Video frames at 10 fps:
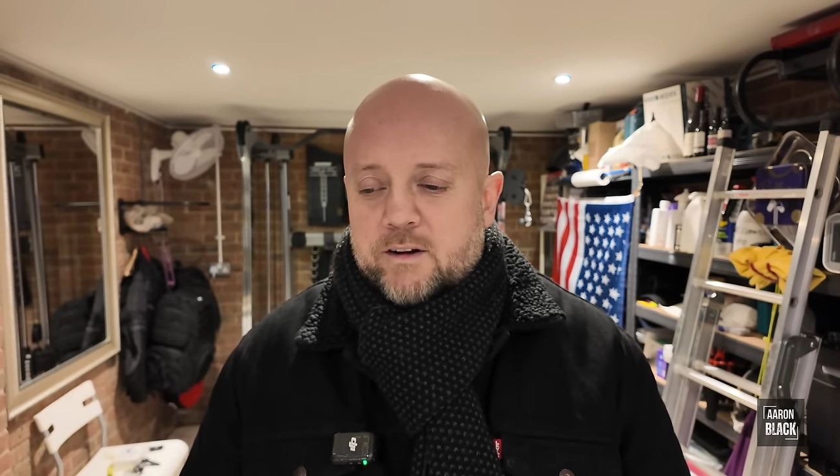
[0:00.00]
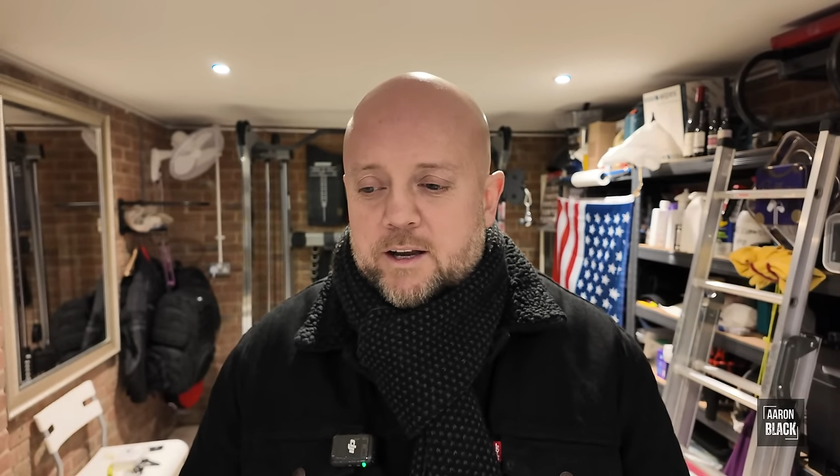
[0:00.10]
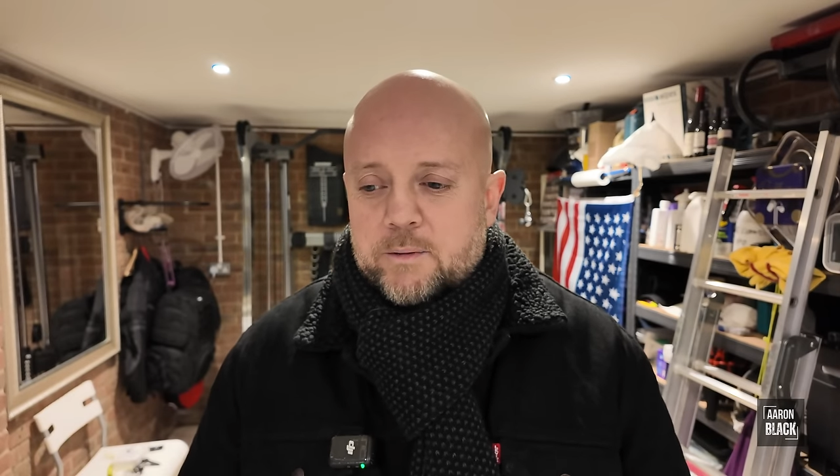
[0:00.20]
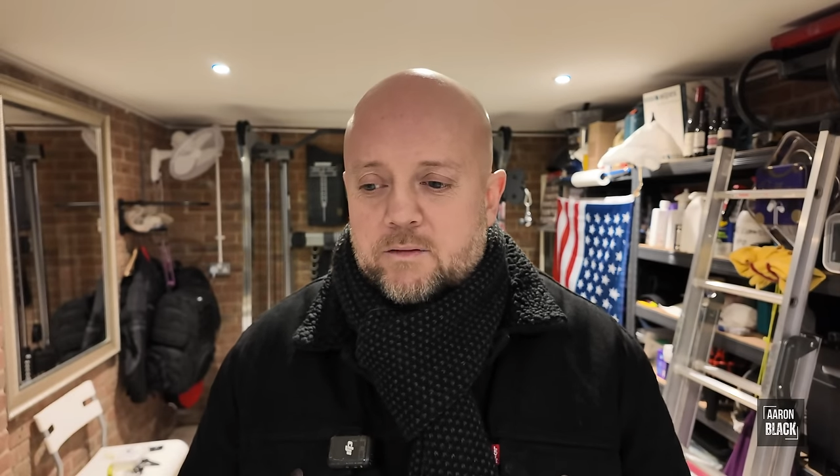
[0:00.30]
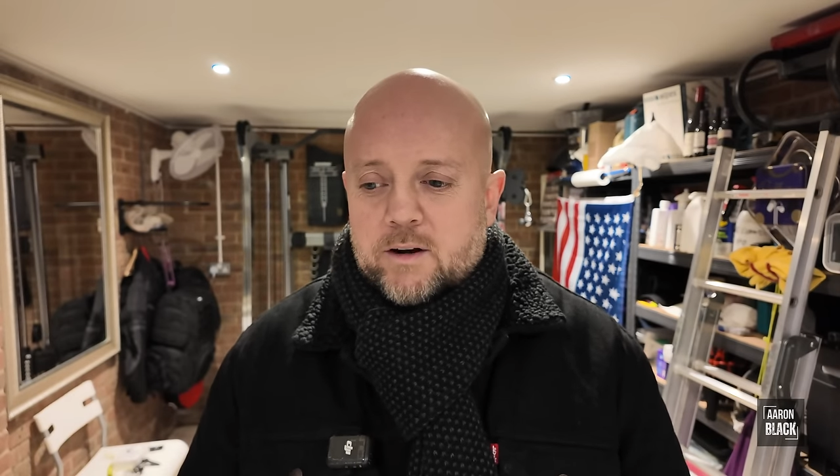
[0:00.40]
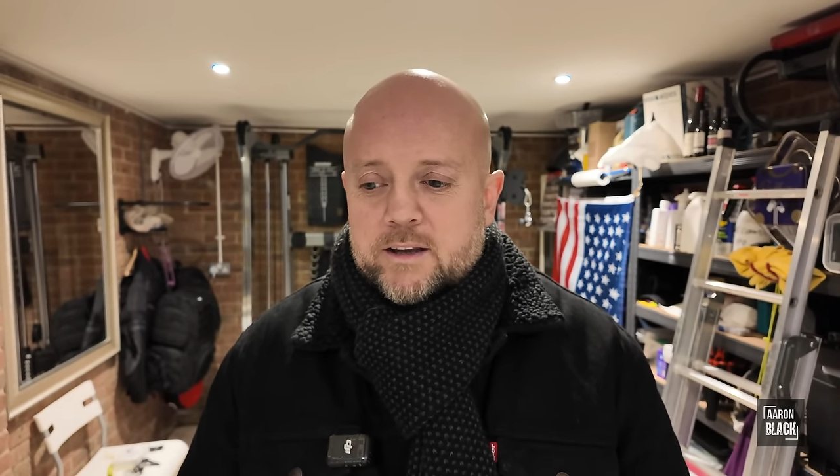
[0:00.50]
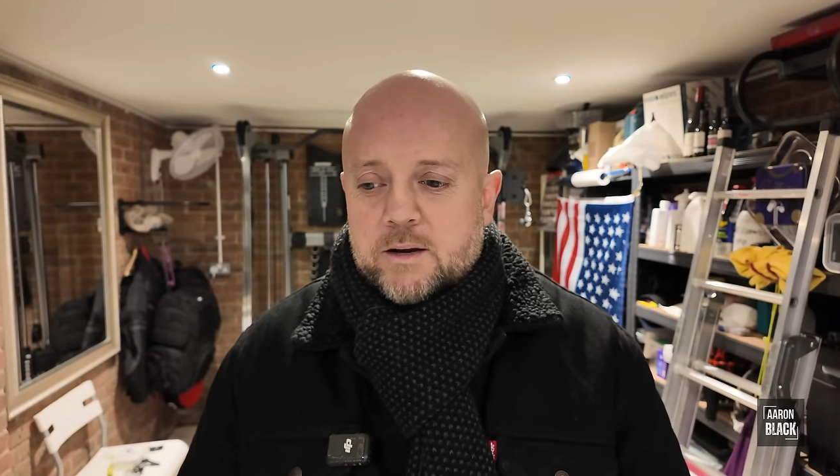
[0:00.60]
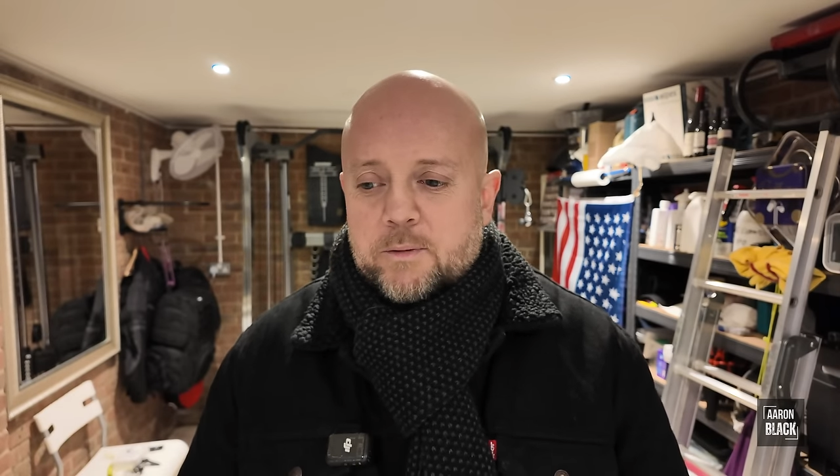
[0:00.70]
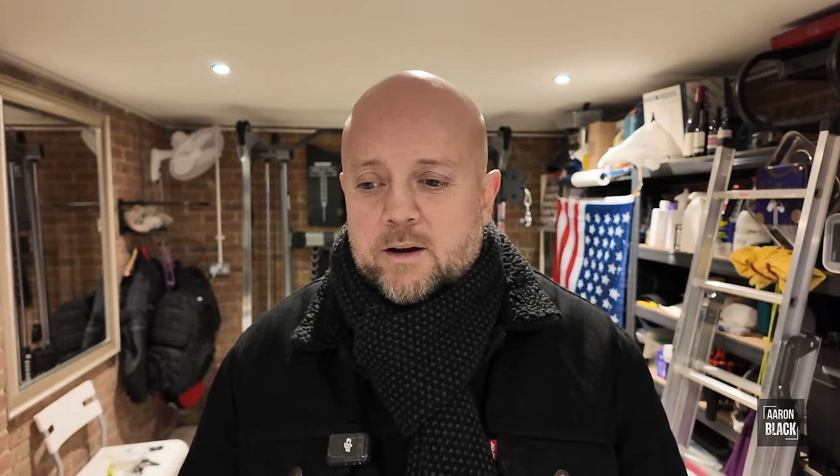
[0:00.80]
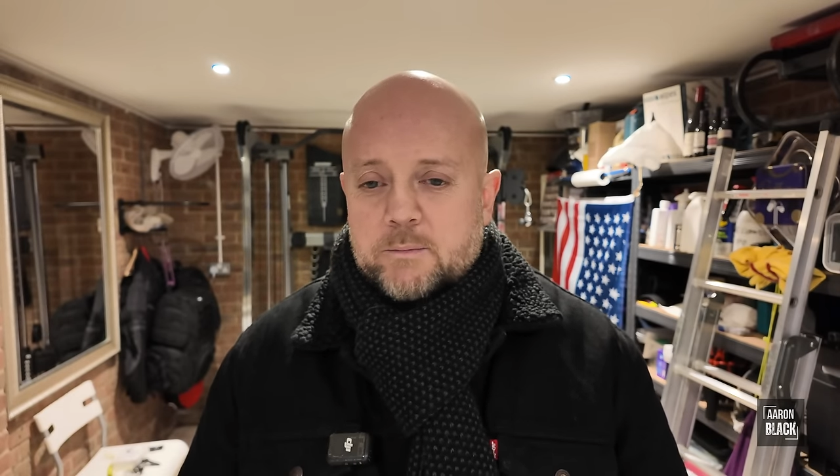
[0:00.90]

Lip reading: really be riding a bike.